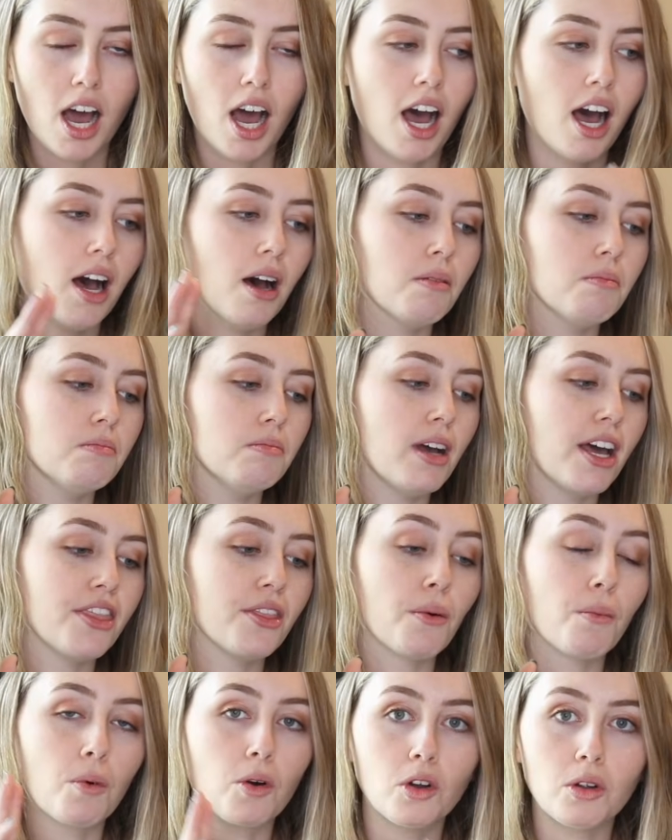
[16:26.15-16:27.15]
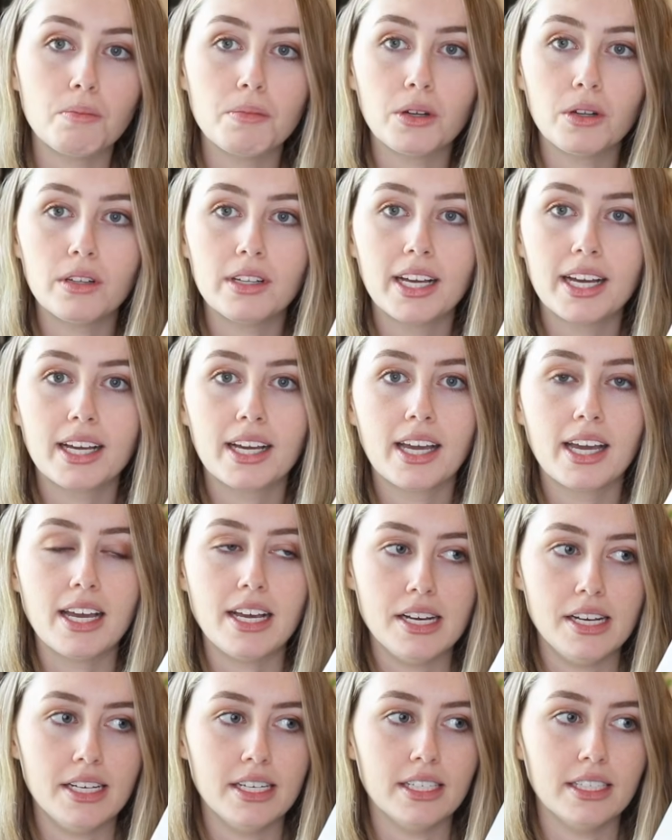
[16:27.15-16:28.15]
Um, and the world building
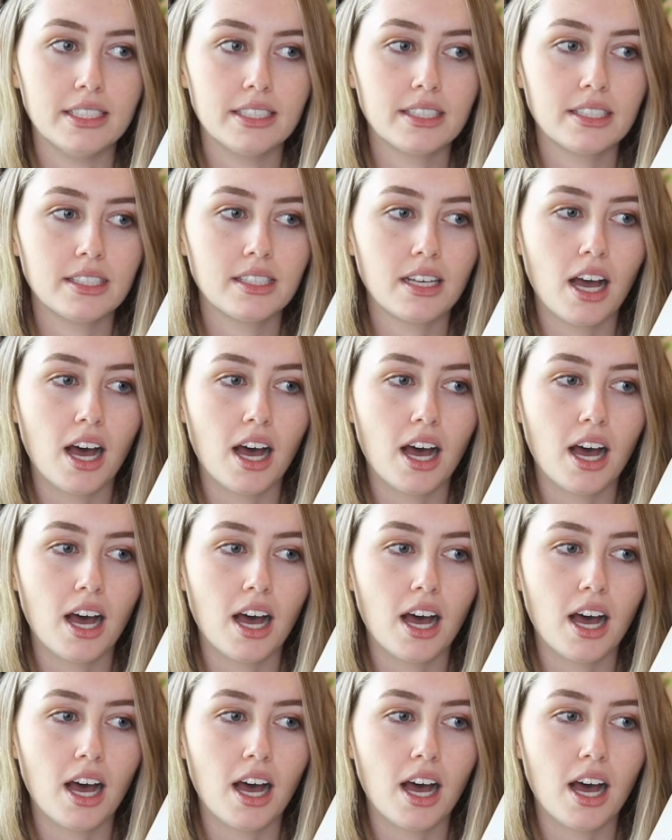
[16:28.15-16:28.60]
is,